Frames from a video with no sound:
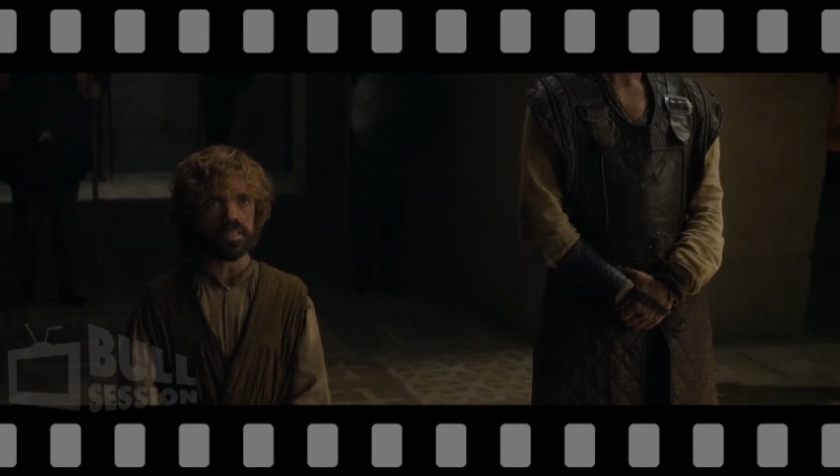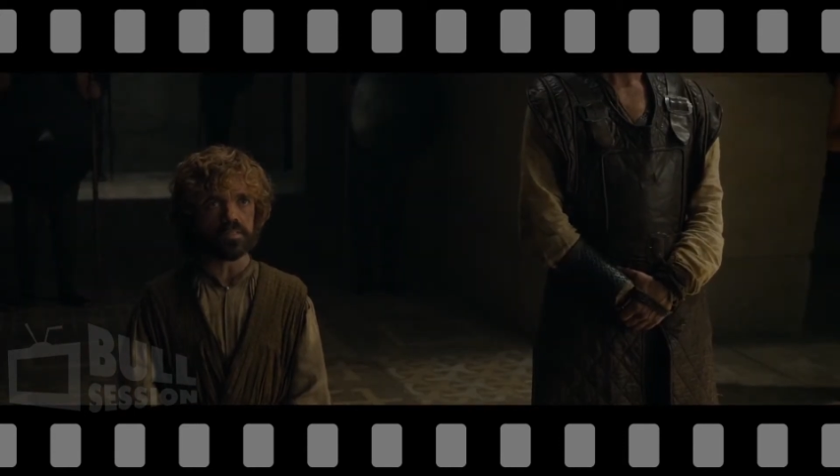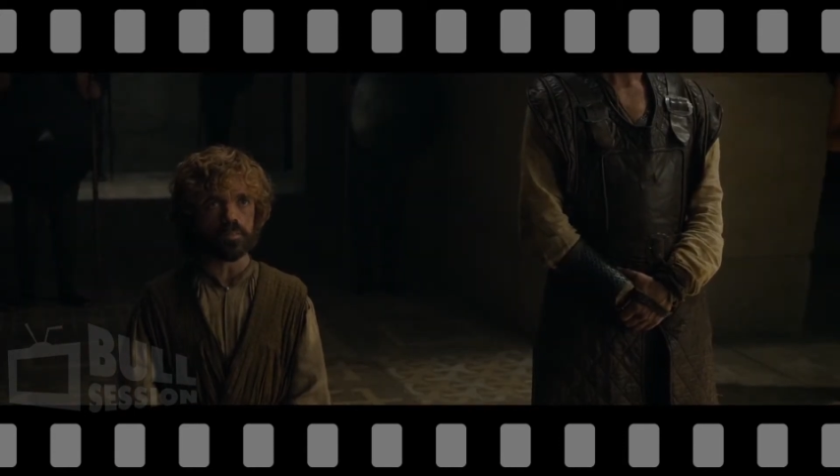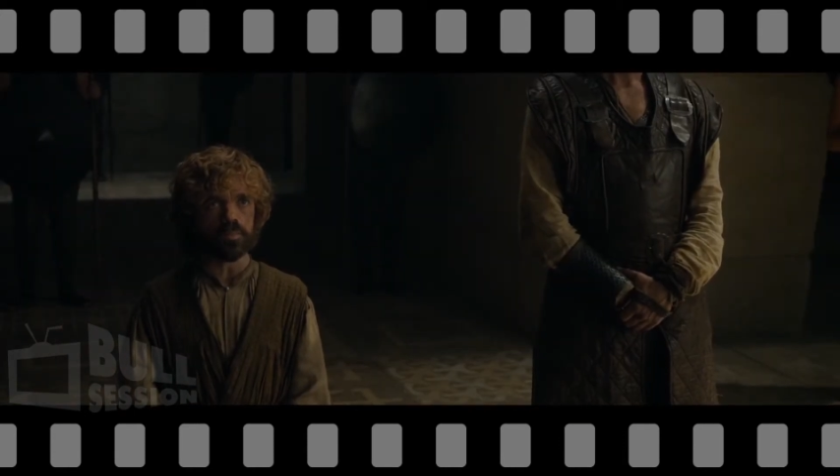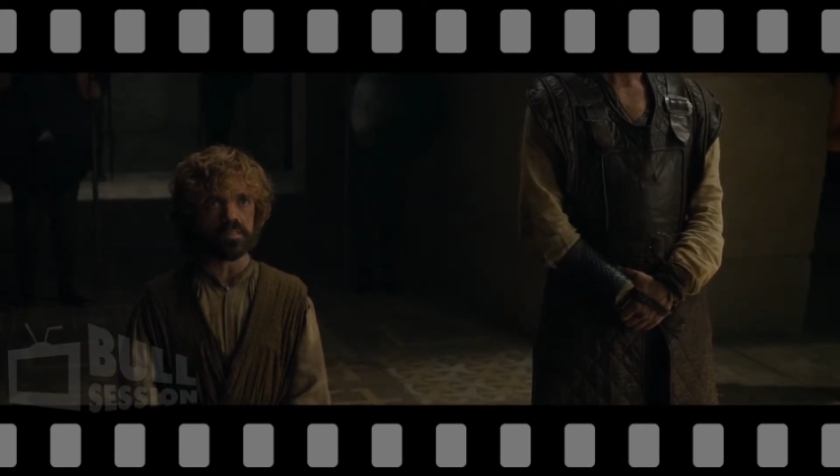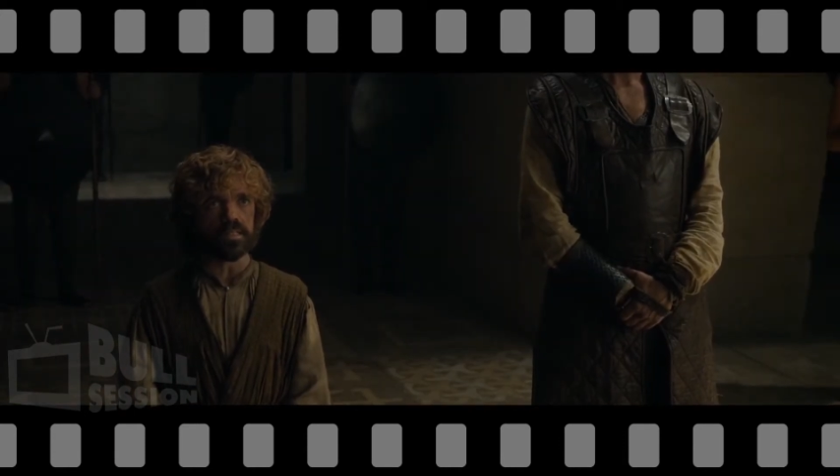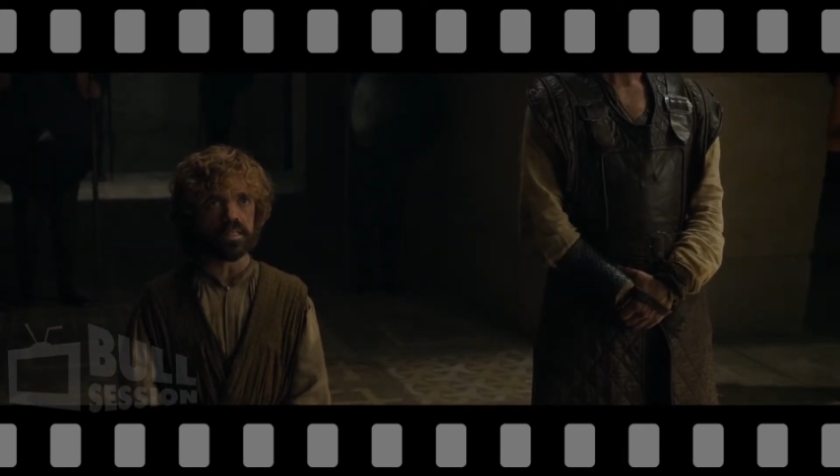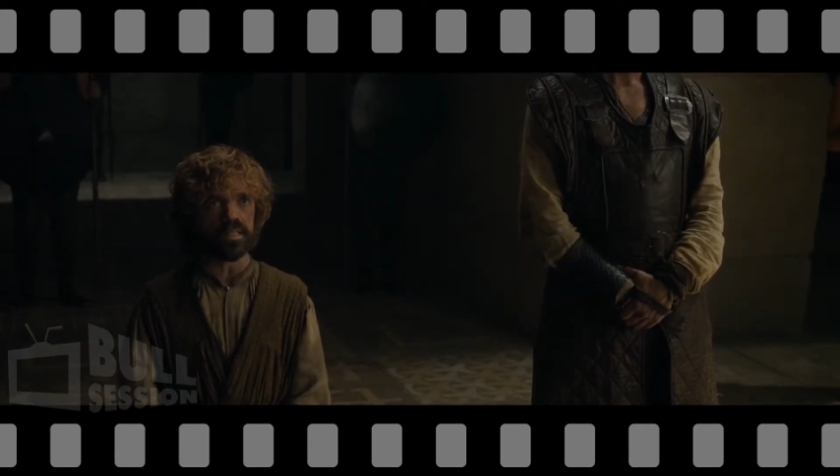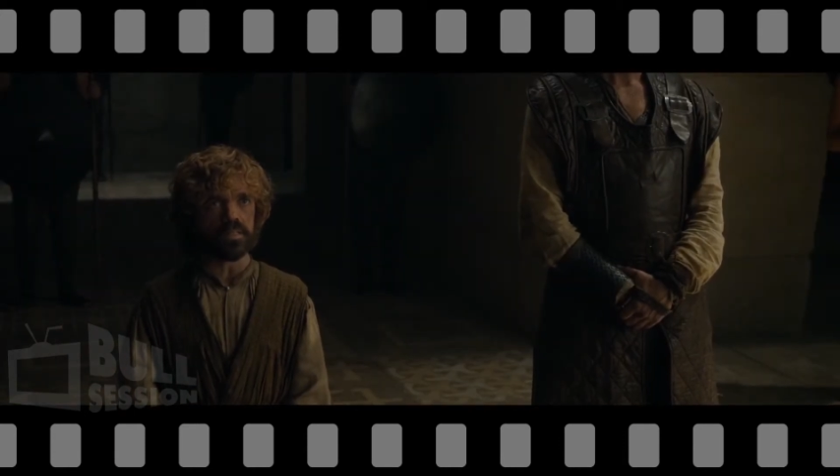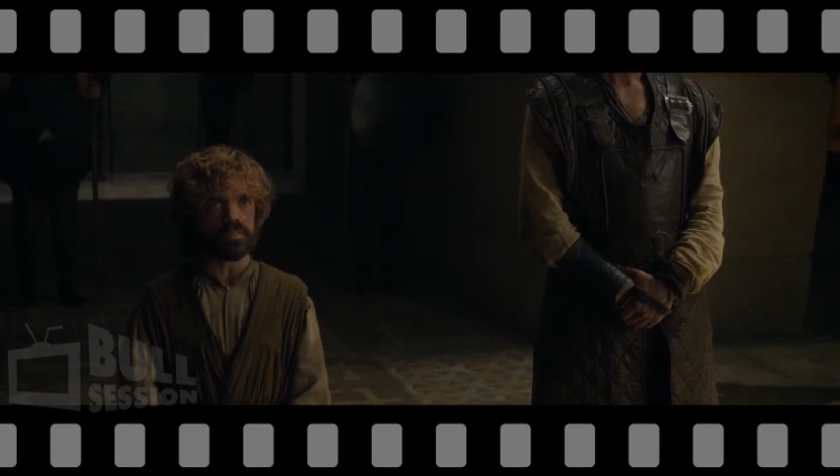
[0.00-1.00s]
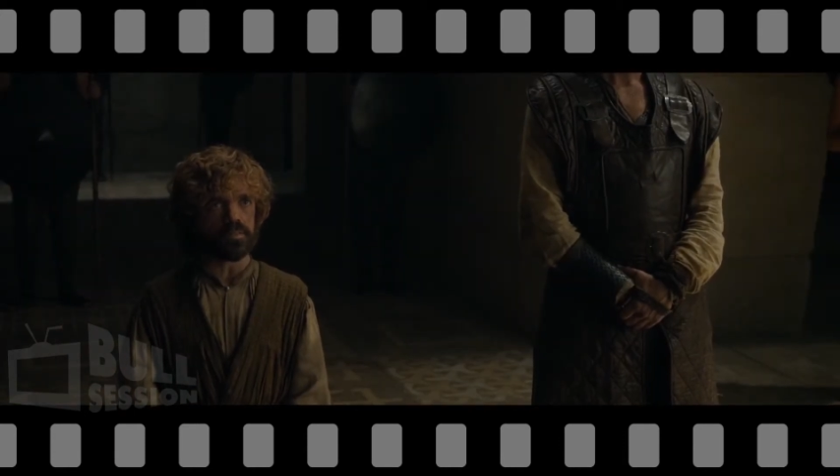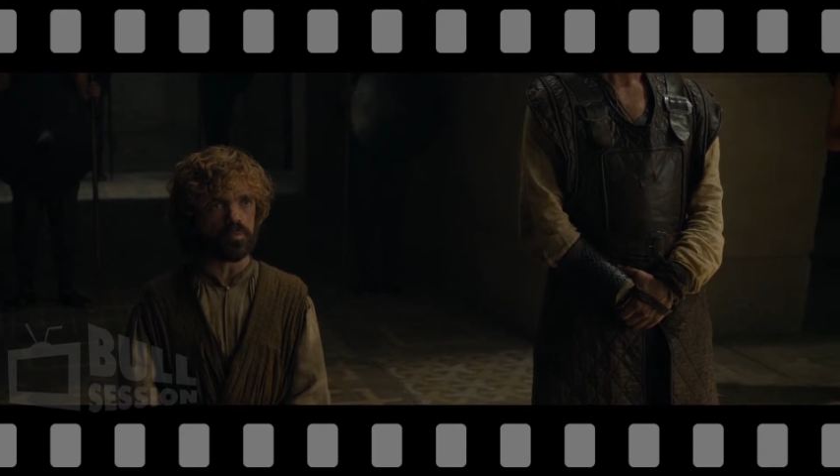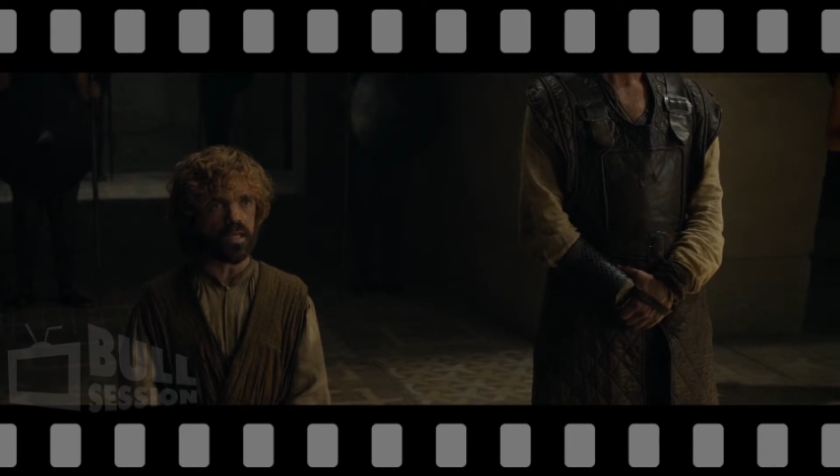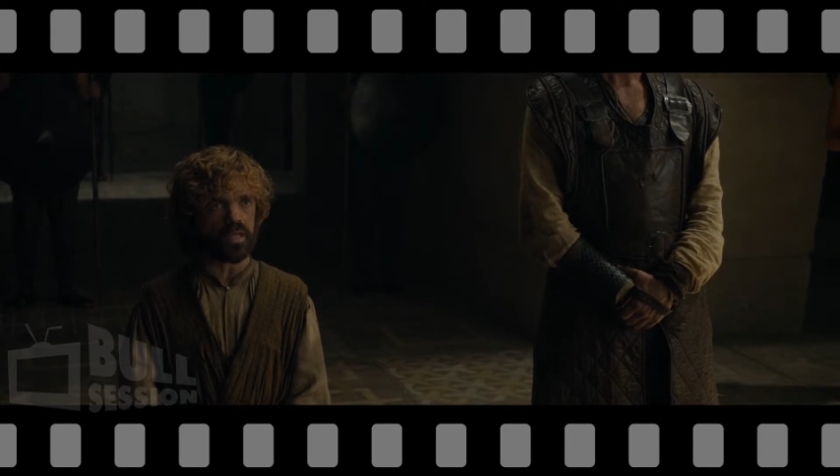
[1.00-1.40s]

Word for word: that same insane